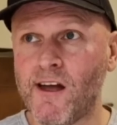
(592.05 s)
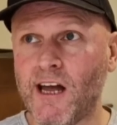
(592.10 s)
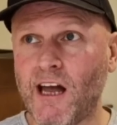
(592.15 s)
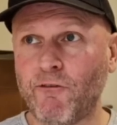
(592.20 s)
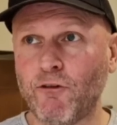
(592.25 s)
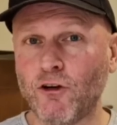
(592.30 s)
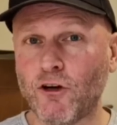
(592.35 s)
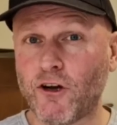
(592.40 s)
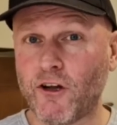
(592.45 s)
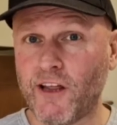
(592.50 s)
Have
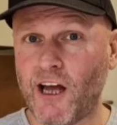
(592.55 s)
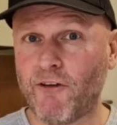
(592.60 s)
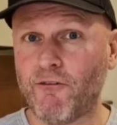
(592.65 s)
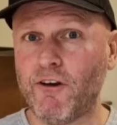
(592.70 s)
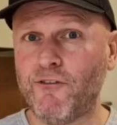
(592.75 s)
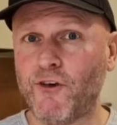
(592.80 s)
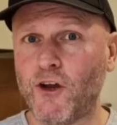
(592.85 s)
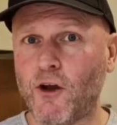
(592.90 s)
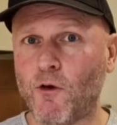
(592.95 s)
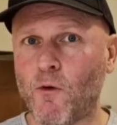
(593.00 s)
a look at that
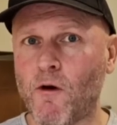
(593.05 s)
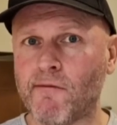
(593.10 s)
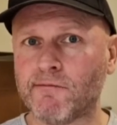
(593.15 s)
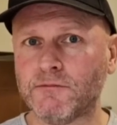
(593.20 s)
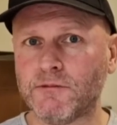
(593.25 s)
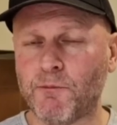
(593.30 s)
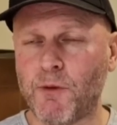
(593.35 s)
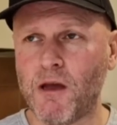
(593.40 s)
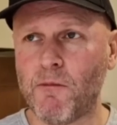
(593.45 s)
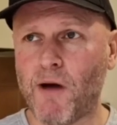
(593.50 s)
review.
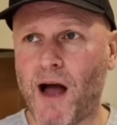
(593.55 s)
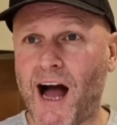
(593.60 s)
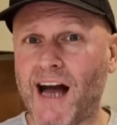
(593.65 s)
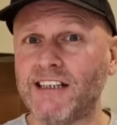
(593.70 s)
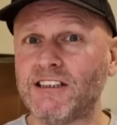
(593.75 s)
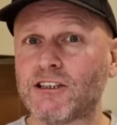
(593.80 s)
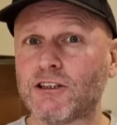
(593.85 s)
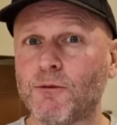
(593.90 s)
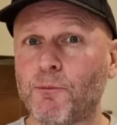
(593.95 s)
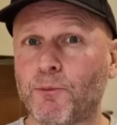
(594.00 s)
Be in my
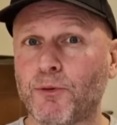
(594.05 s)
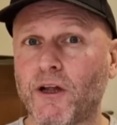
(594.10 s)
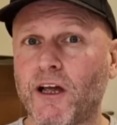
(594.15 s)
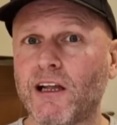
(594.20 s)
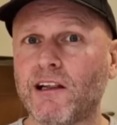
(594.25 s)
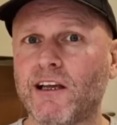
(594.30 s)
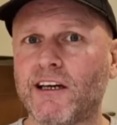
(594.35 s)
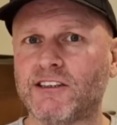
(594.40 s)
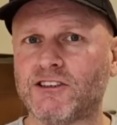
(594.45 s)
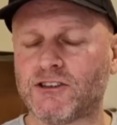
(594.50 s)
Iceland
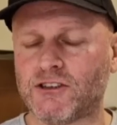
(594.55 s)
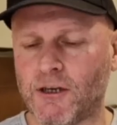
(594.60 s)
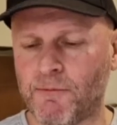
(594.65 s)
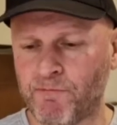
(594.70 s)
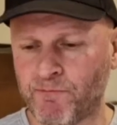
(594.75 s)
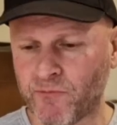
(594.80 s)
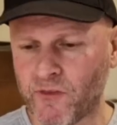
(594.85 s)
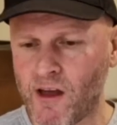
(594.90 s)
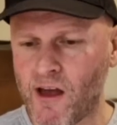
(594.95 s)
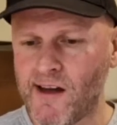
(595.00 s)
playlist.
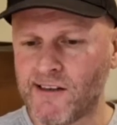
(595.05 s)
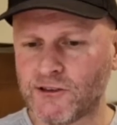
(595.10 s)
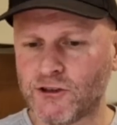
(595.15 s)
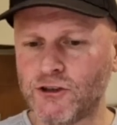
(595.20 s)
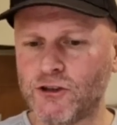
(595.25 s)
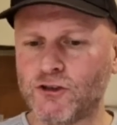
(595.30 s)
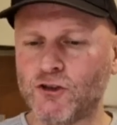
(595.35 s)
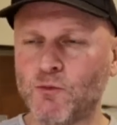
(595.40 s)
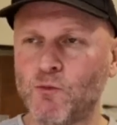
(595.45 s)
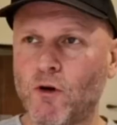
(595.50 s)

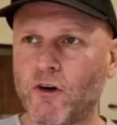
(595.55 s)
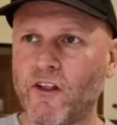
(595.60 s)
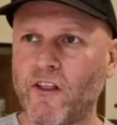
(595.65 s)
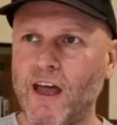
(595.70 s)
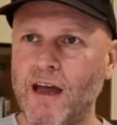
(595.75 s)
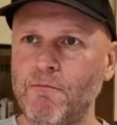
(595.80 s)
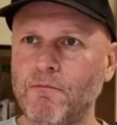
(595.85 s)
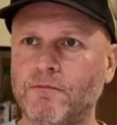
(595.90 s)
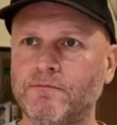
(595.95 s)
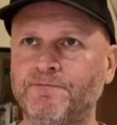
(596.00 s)
Could have done one of
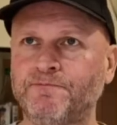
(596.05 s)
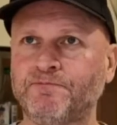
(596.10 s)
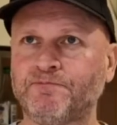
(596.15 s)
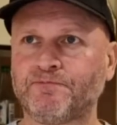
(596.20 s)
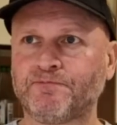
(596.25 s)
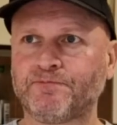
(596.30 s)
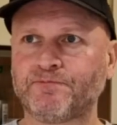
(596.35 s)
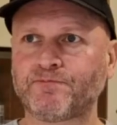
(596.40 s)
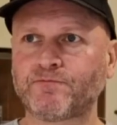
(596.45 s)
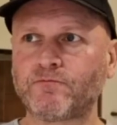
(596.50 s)
them.
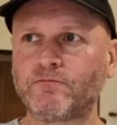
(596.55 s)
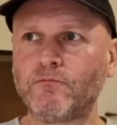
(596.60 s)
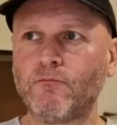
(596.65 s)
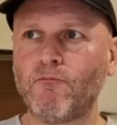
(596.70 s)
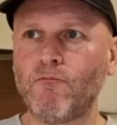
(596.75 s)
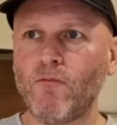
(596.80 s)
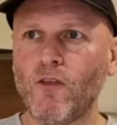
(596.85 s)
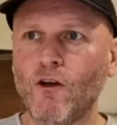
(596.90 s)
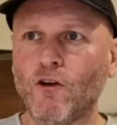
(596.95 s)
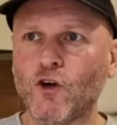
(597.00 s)

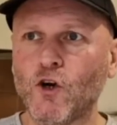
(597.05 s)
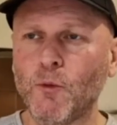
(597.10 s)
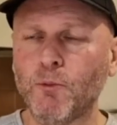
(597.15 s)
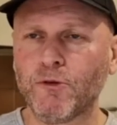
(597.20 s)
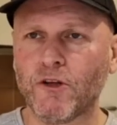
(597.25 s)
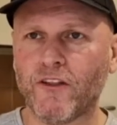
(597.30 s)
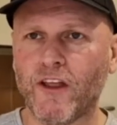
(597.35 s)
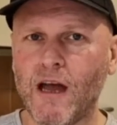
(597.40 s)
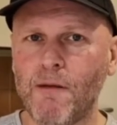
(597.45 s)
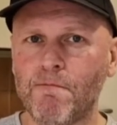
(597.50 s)
A
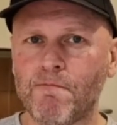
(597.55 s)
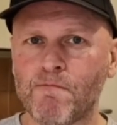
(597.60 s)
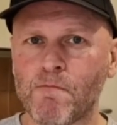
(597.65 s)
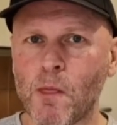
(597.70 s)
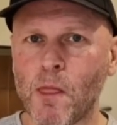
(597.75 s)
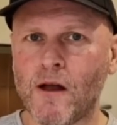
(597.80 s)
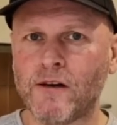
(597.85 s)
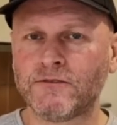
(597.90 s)
couple of them.